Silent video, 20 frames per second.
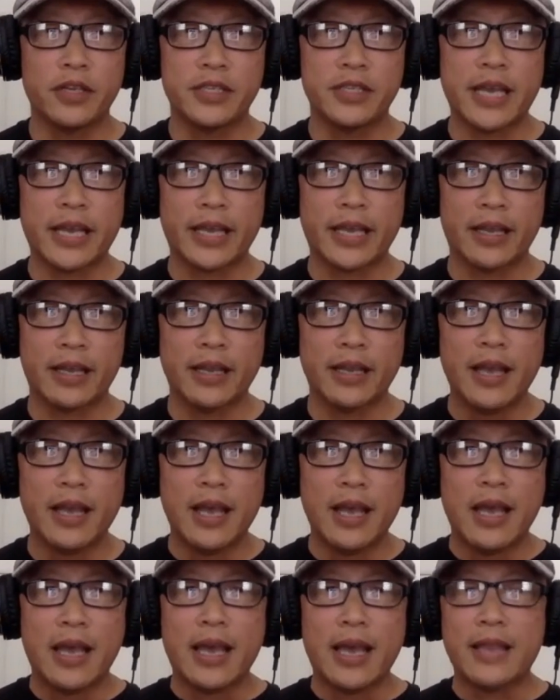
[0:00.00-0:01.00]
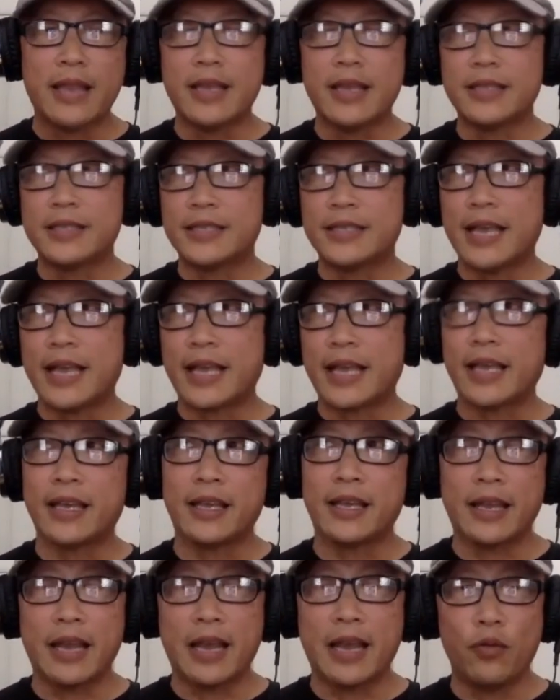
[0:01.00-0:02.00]
a mm-hmm. second. And then,
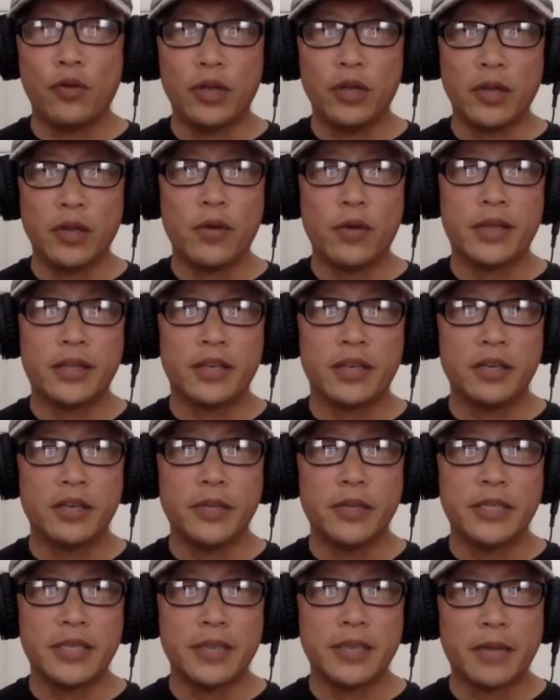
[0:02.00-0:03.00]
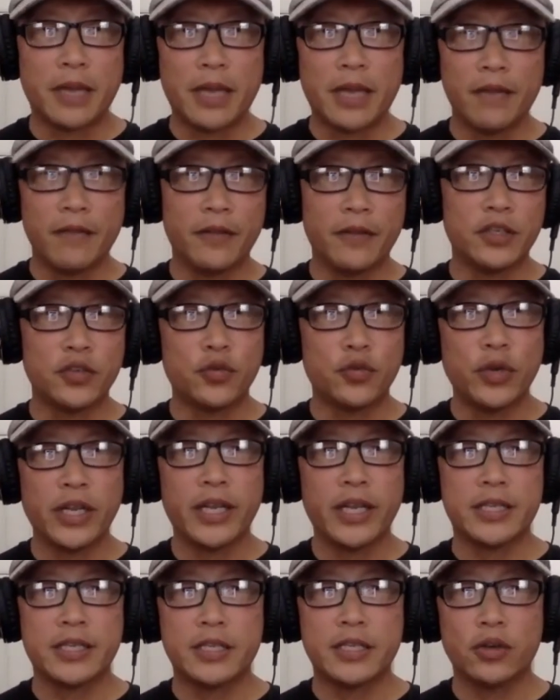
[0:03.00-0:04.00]
second, I really want there to be some kind of
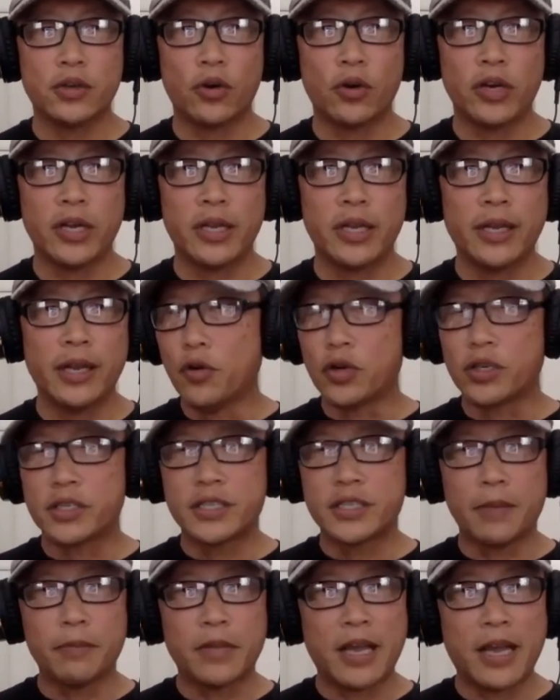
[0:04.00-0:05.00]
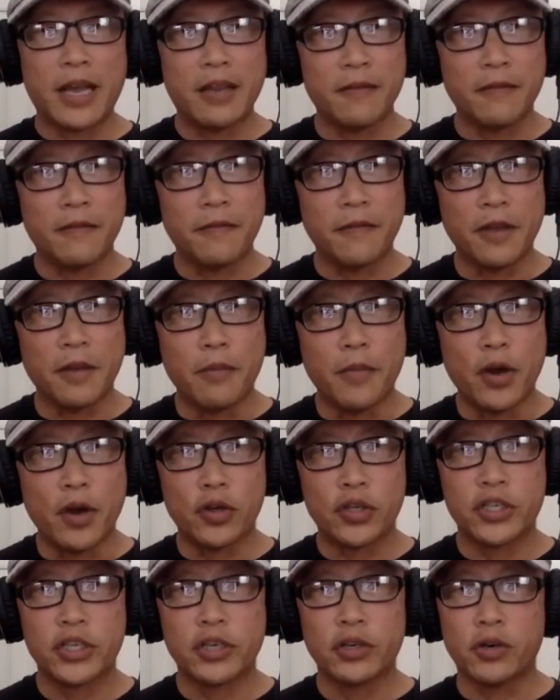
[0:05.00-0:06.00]
intriguing story or some kind of
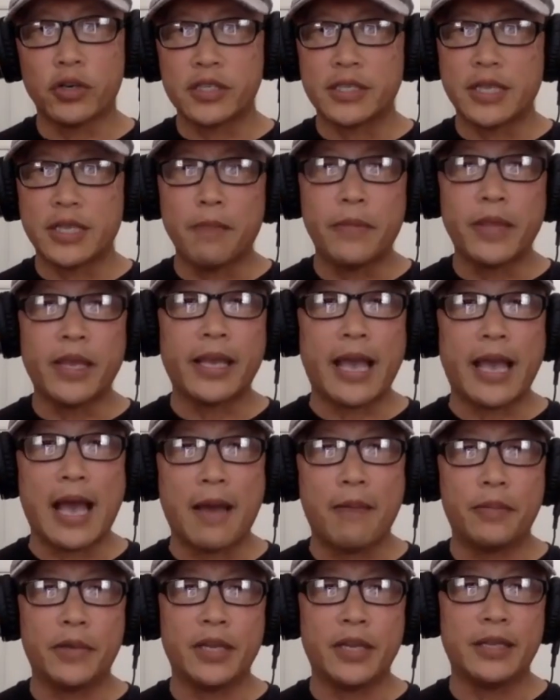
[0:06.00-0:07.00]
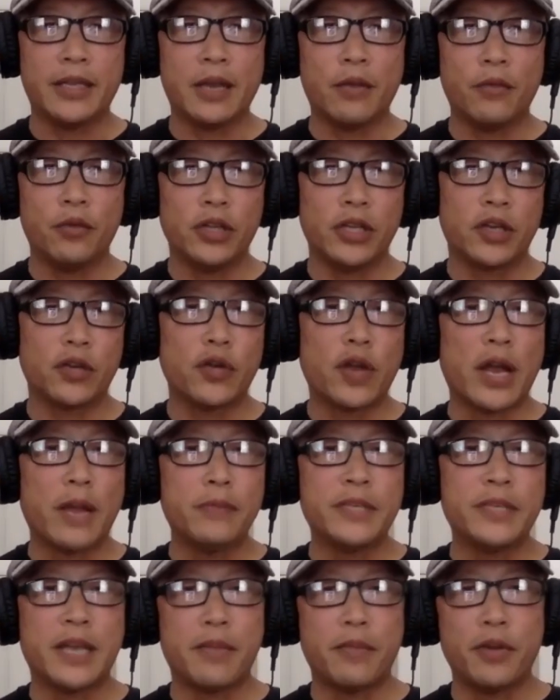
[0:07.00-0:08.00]
emotion or something happening that really
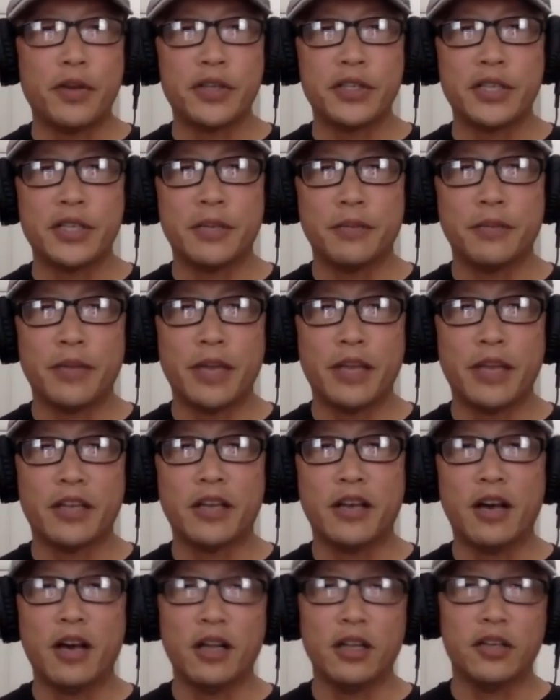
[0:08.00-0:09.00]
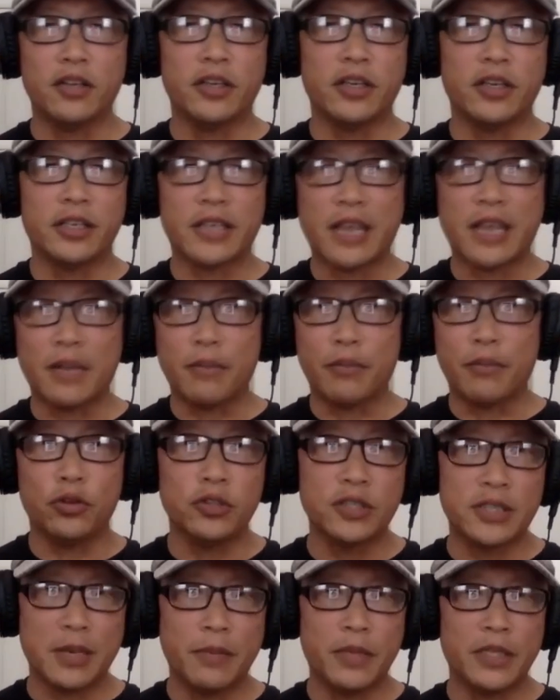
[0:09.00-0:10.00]
grabs that person by the collar and kind of
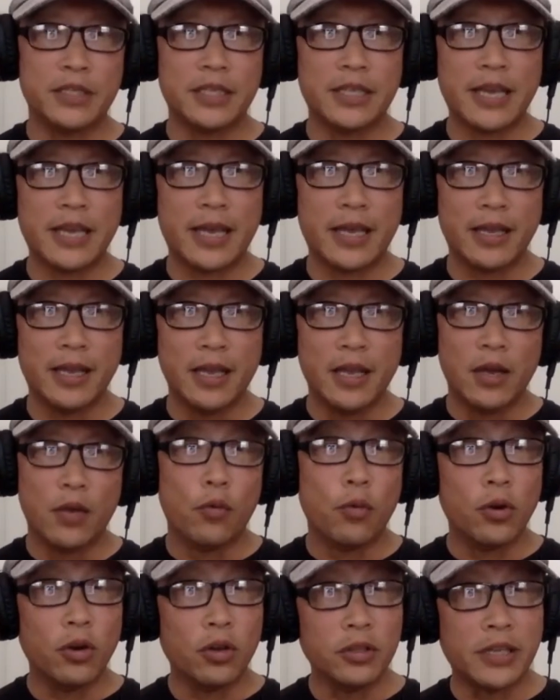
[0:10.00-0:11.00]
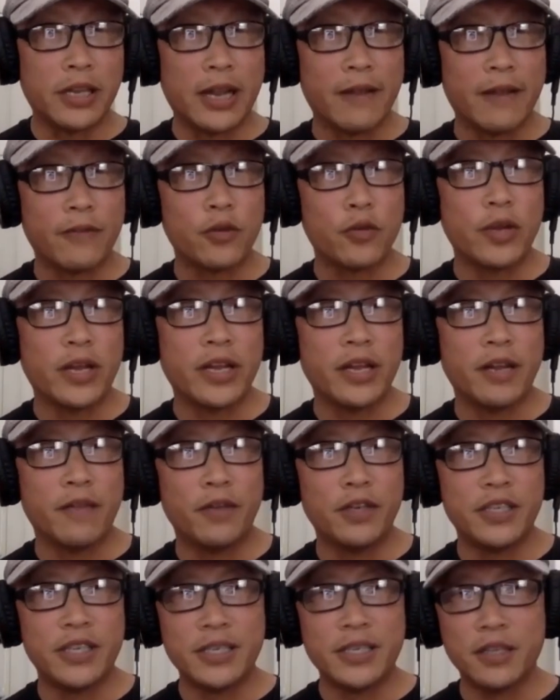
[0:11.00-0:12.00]
pulls them into that yeah. world that I've created
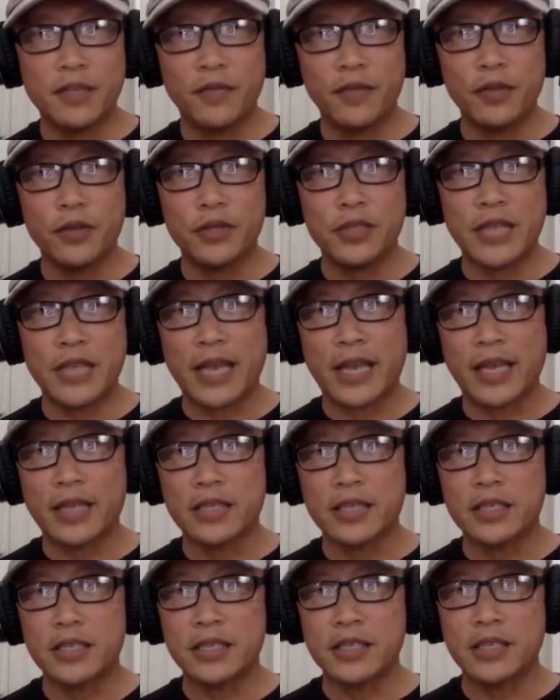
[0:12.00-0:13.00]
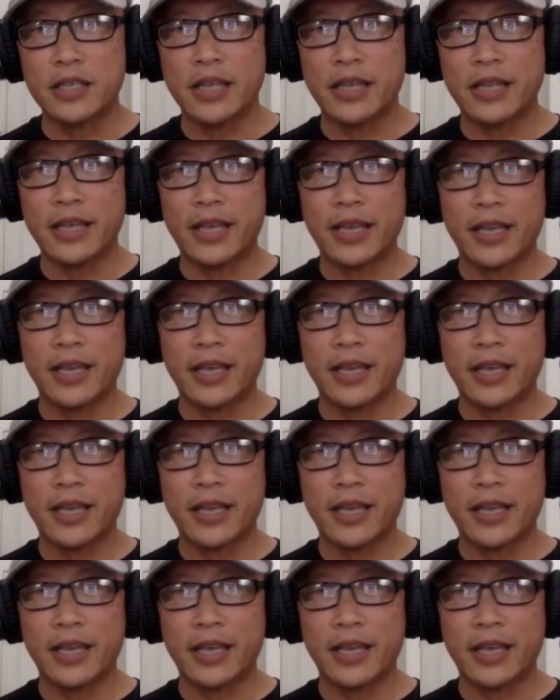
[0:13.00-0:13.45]
for just a few seconds, just so yeah, that they